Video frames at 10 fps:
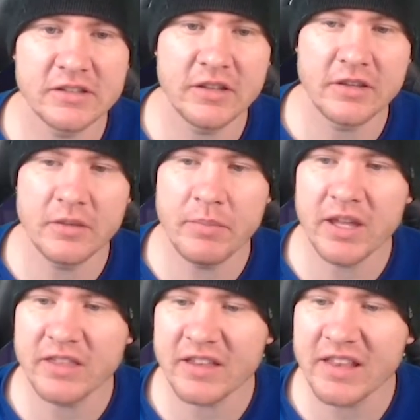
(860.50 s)
The, the
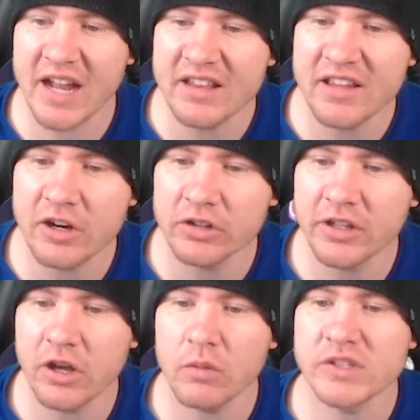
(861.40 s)
big thing that I did
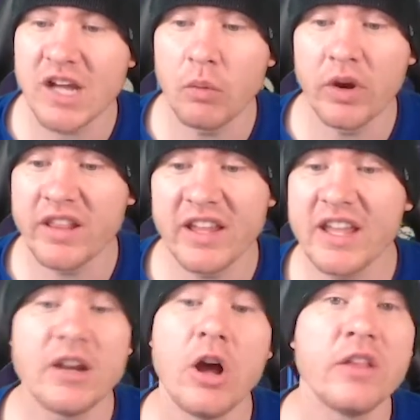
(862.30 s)
early on was I wanted to
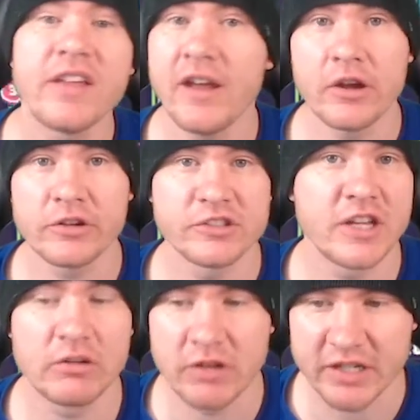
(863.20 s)
get all the characters
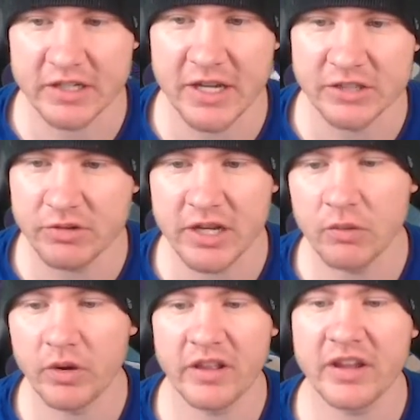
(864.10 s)
that I recognized, right? I
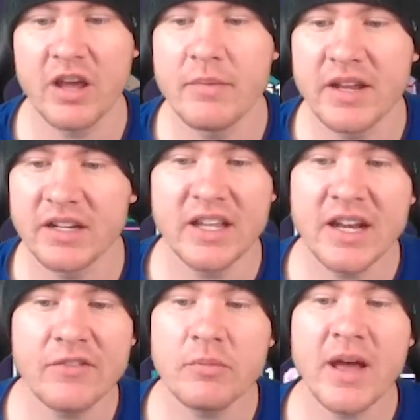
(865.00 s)
wanted to come in and
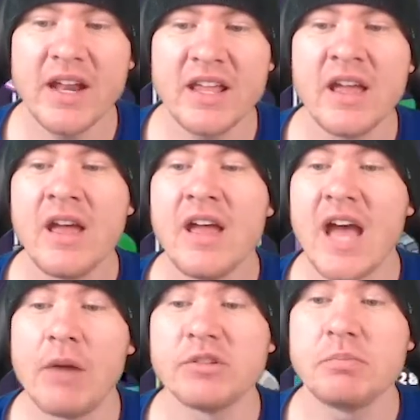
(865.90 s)
get everybody.
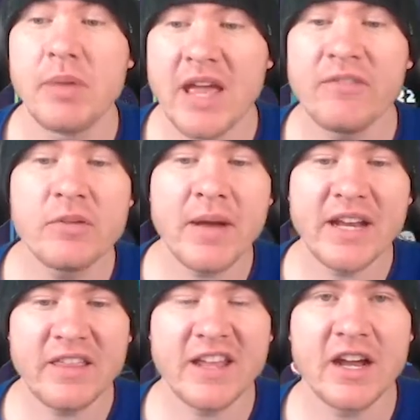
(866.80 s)
I was
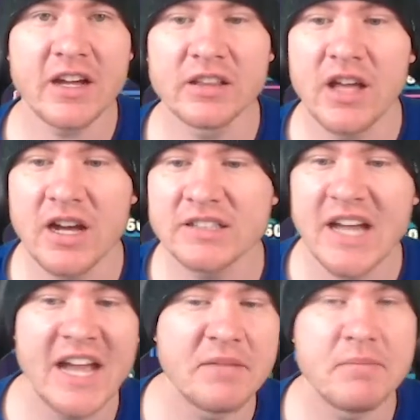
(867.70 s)
everybody that I unlocked,
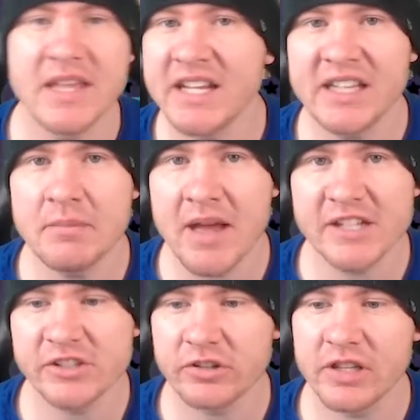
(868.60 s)
I immediately
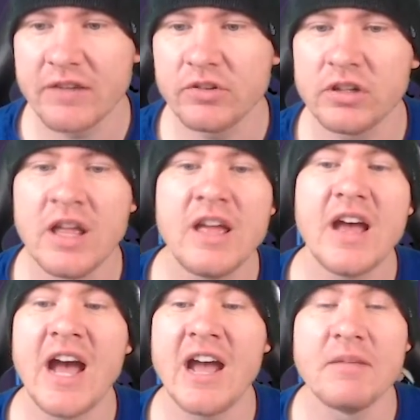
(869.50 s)
maxed their level.
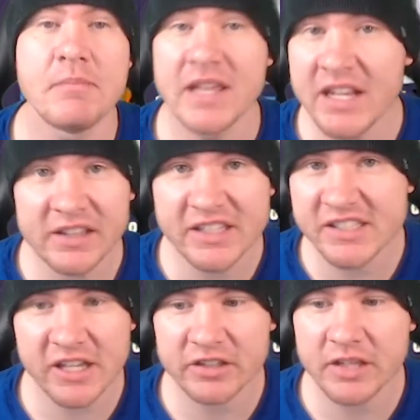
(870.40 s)
I immediately
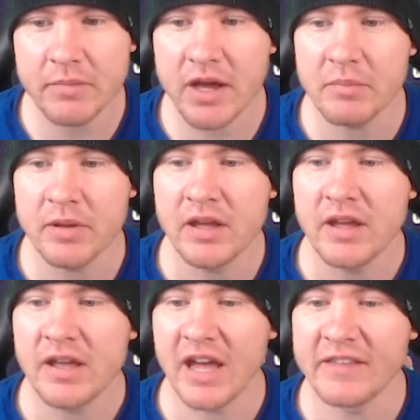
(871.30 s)
skilled them up.
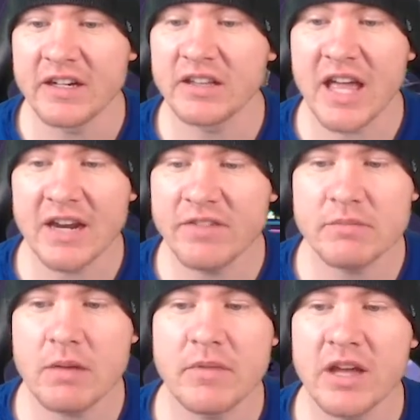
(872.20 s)
And then a lot of
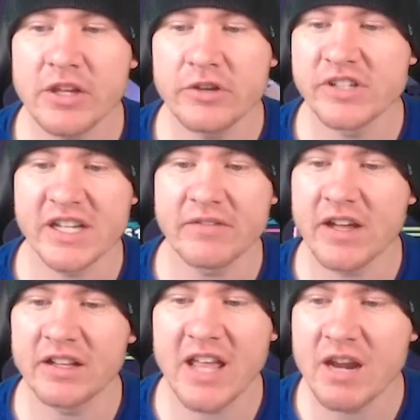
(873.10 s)
them I'm not using. I've
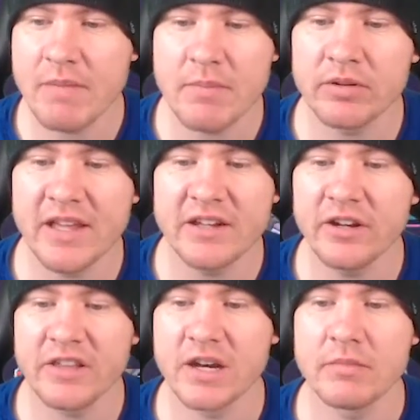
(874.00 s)
got a lot of people down
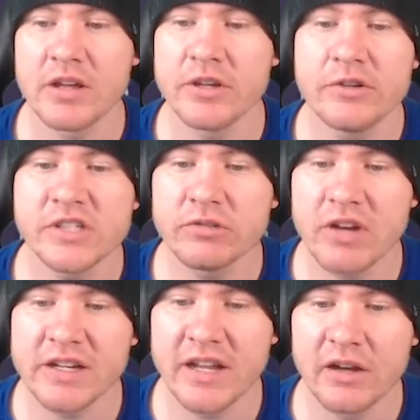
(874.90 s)
here that I'm not using
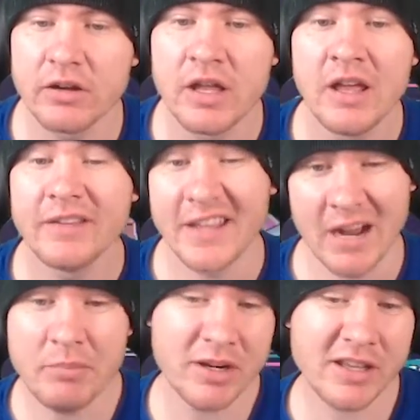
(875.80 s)
right now that
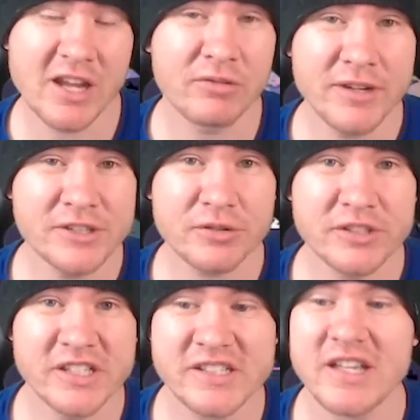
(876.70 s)
I put a lot of
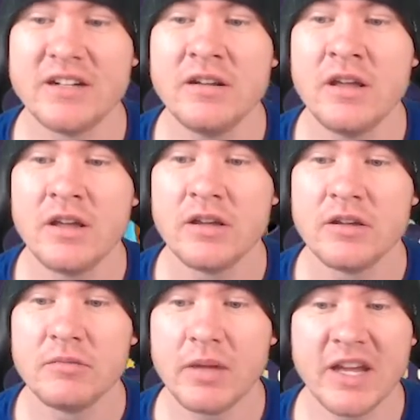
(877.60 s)
resources in
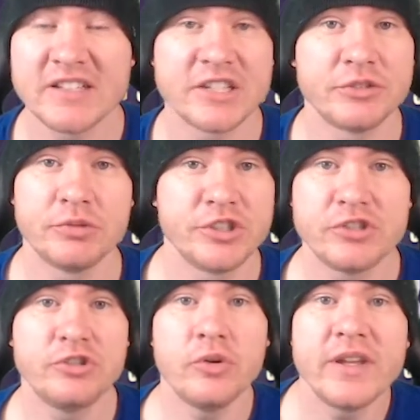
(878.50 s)
because I just was
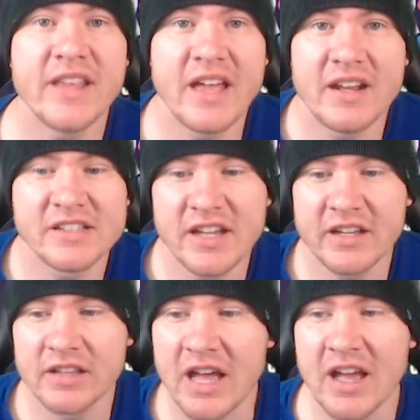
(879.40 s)
just doing that as
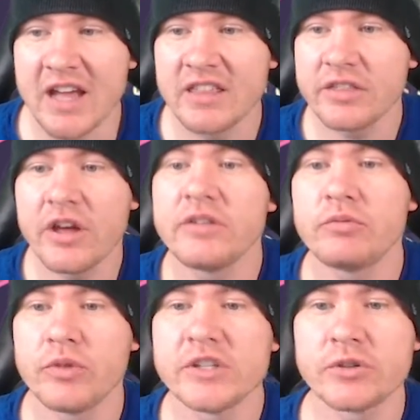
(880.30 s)
I, I, I
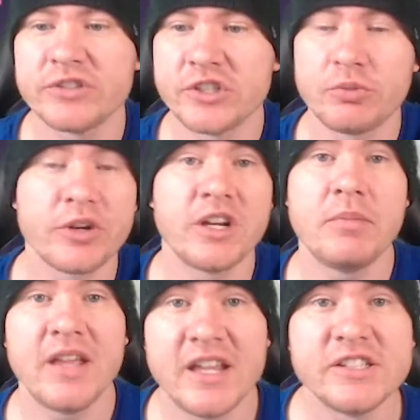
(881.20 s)
thought resources were going to
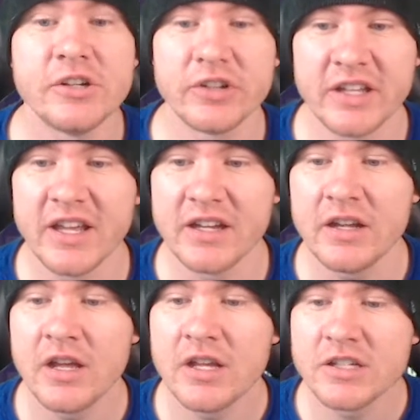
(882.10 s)
be easier to get.
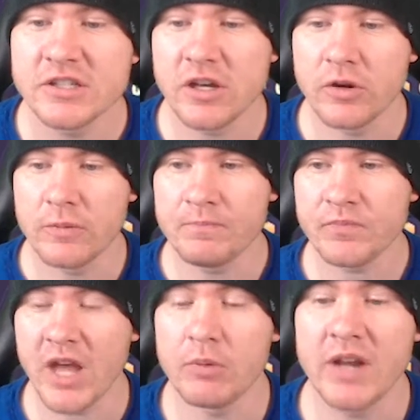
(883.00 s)
So
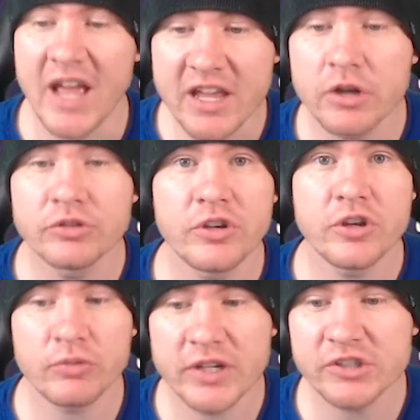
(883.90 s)
I would hang on to
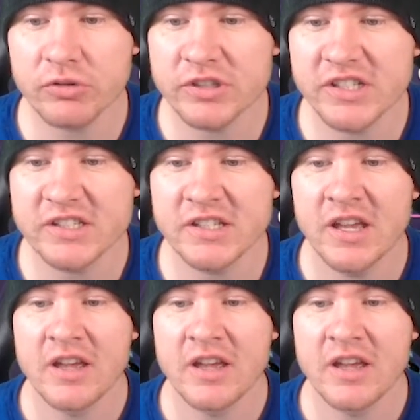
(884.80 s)
your resources